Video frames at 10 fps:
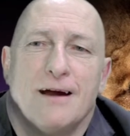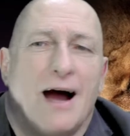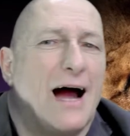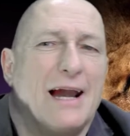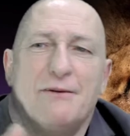
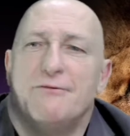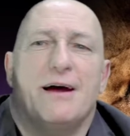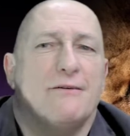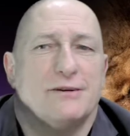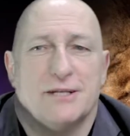highly
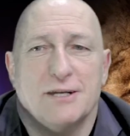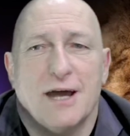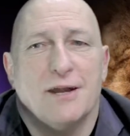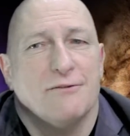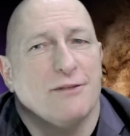favored
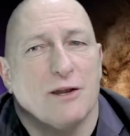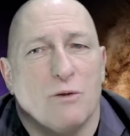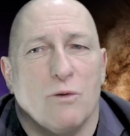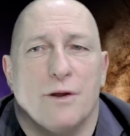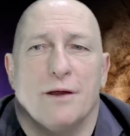tonight of the Lord.